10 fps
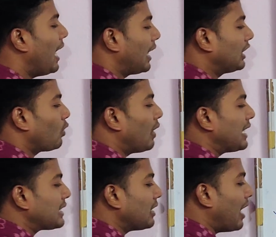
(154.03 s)
another
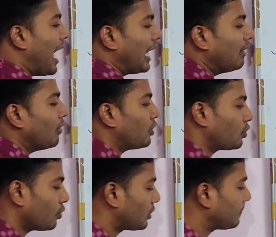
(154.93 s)
one is the animal
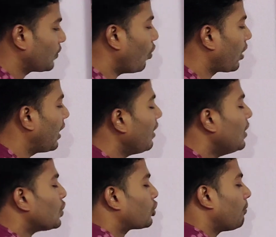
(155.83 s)
source. Okay,
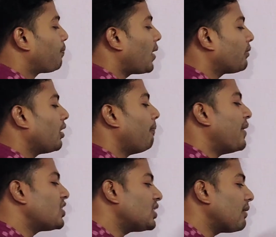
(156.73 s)
so from the
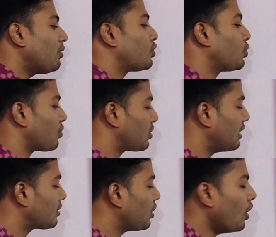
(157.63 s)
vegetable
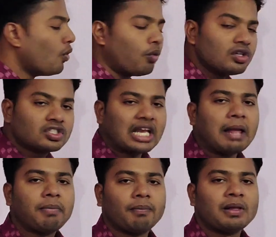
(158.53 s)
sources, which
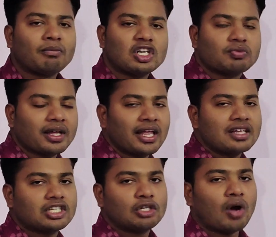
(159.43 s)
type of
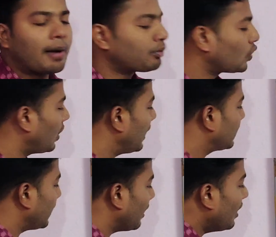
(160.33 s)
emulsifying agent you have to
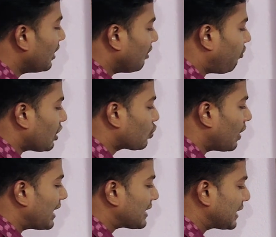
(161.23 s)
collect it? Now first
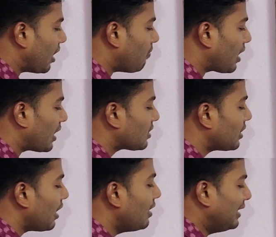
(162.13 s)
one is gum
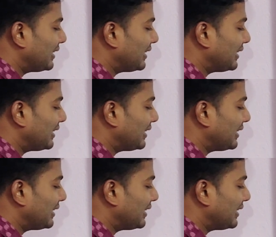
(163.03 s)
acacia,